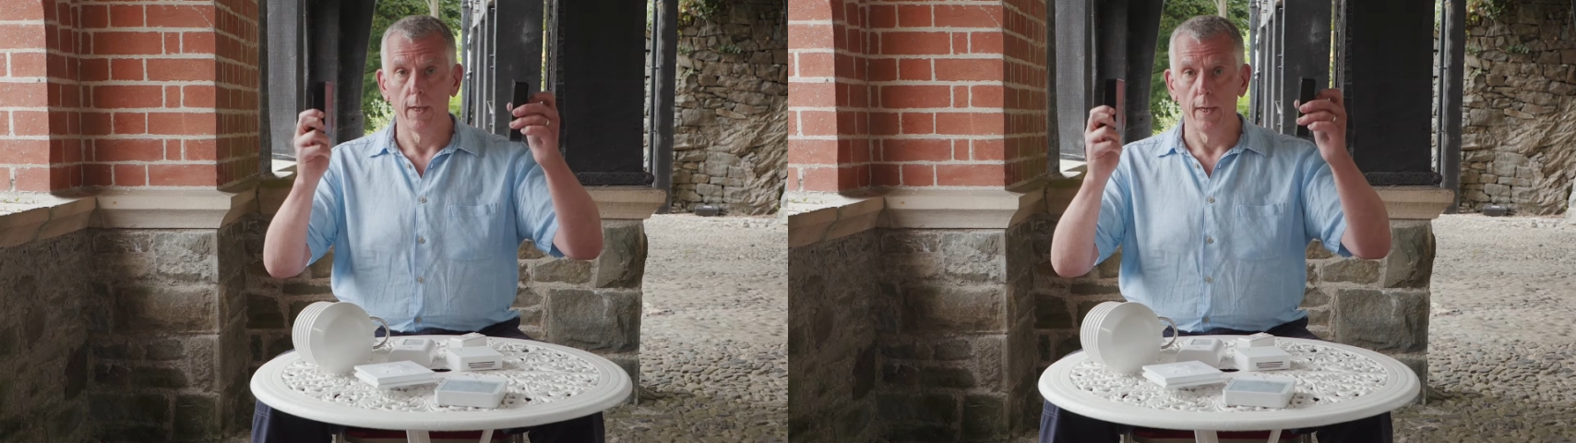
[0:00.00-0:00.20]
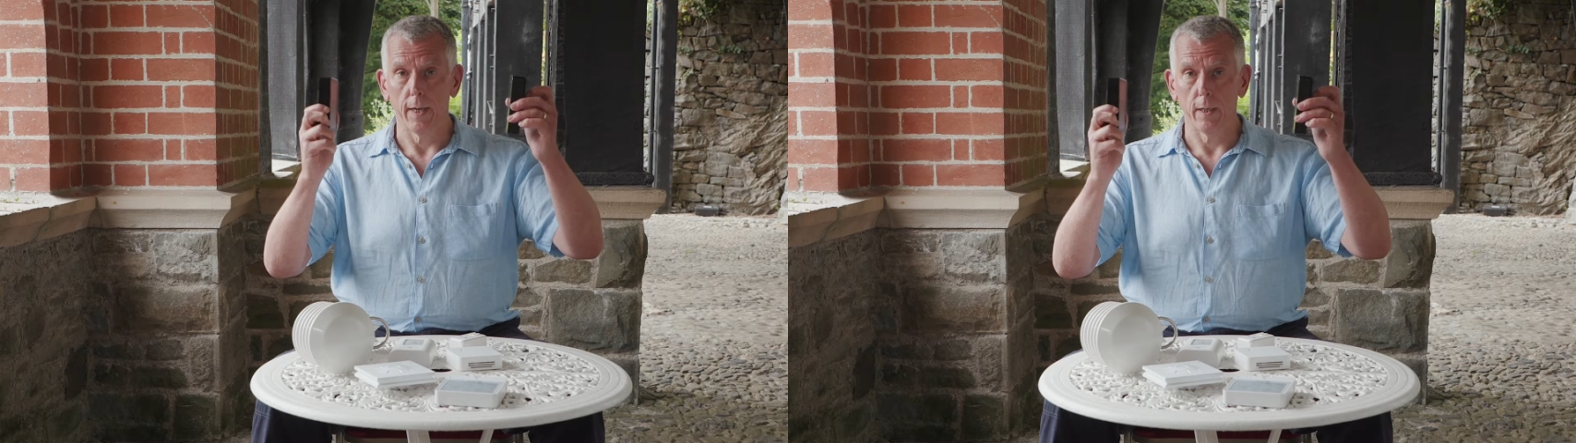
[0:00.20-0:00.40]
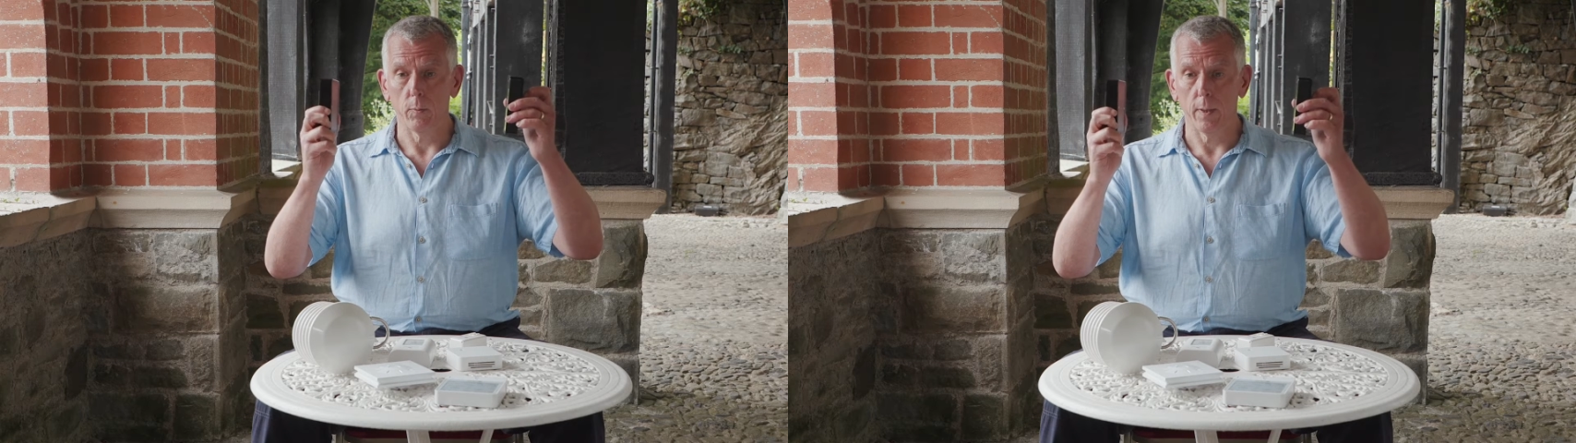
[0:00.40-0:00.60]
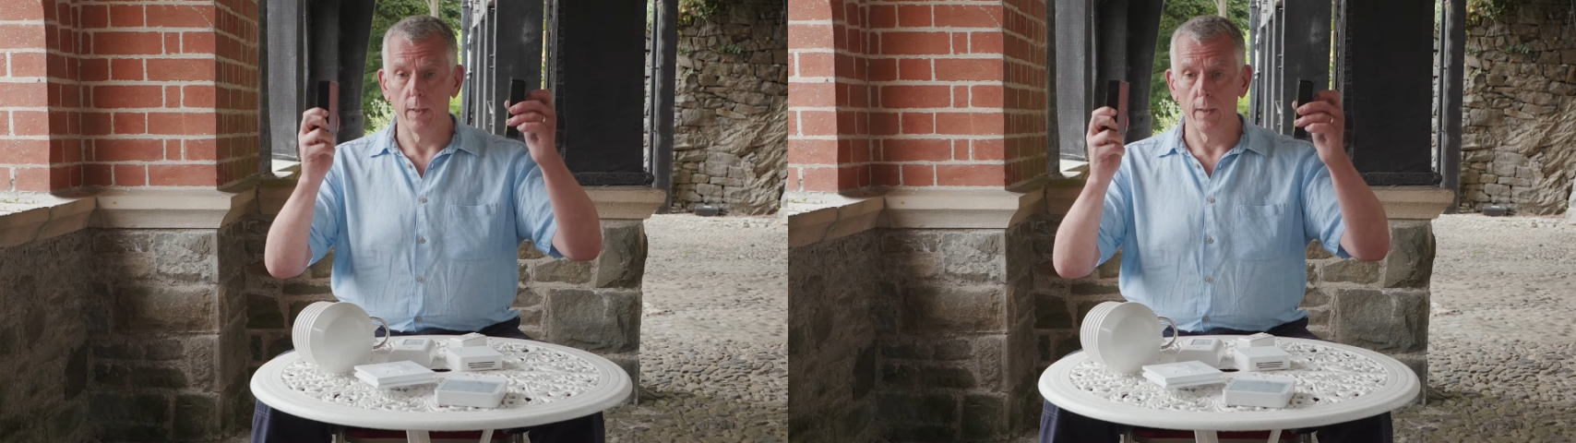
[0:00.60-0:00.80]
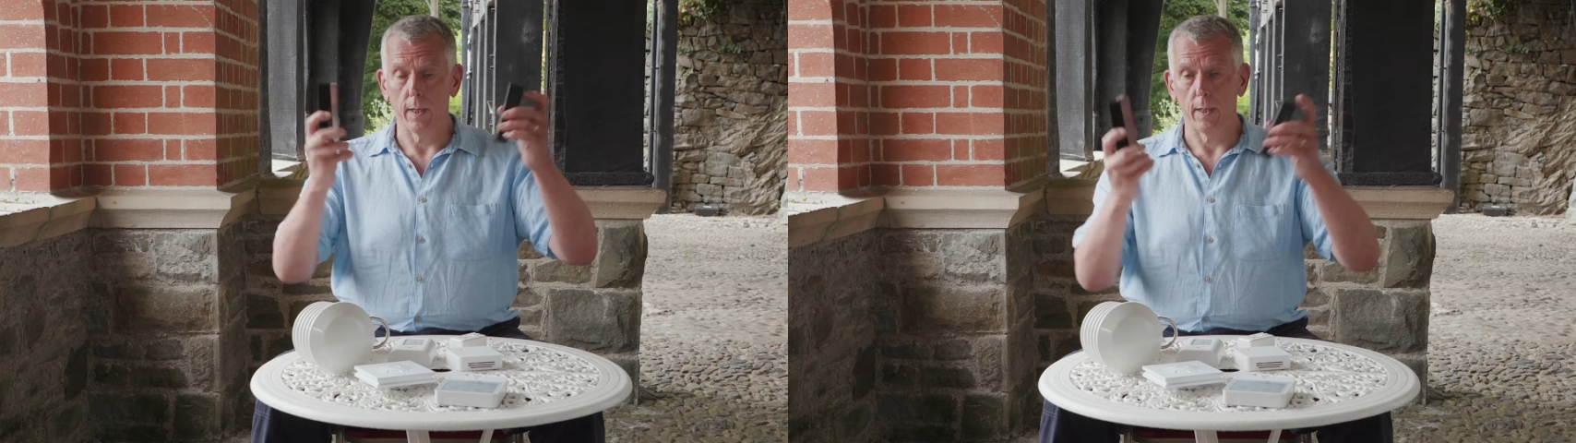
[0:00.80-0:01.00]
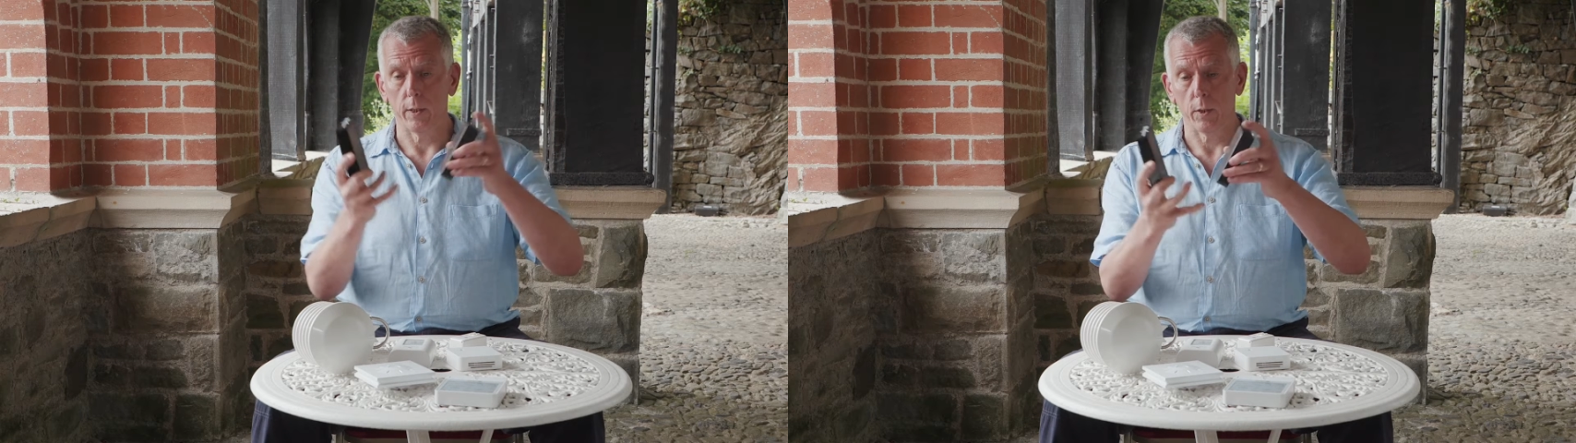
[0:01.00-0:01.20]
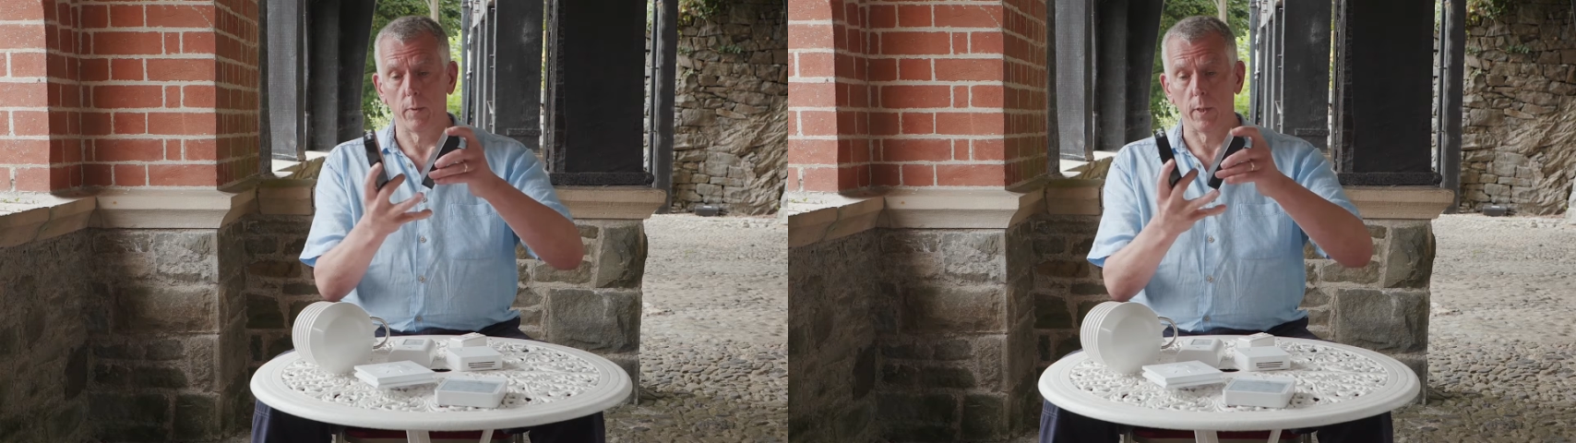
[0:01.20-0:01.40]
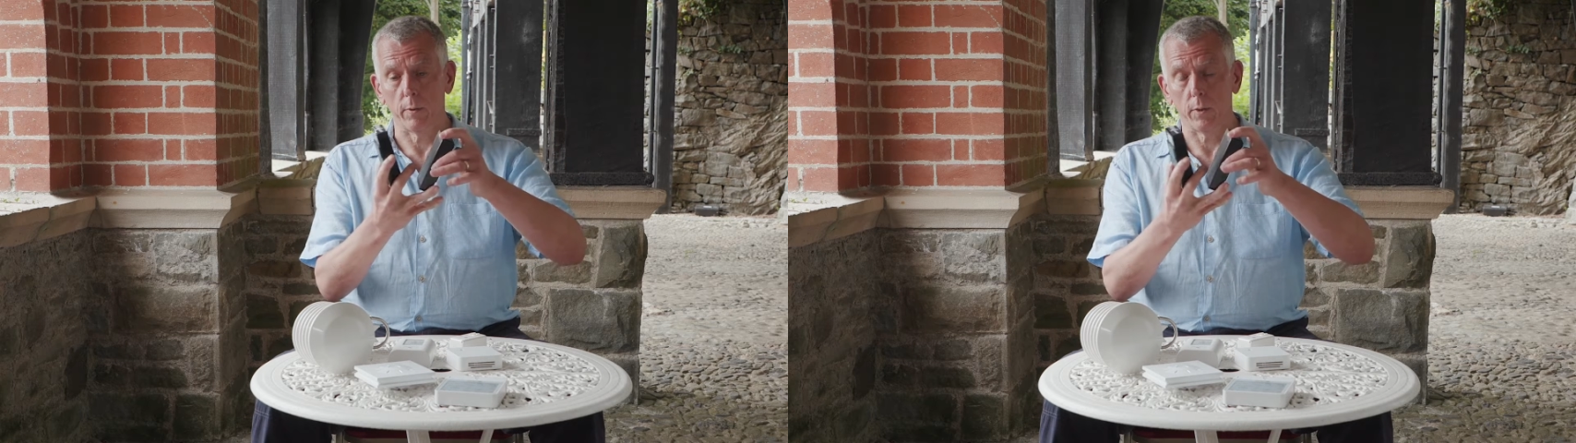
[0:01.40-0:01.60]
And when
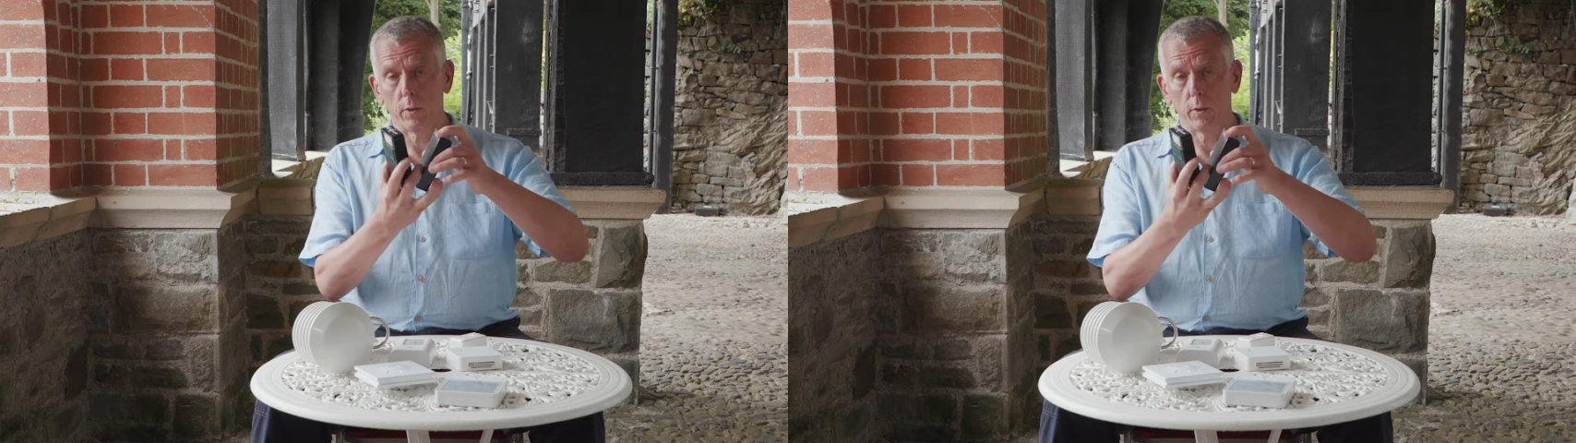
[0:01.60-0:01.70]
someone goes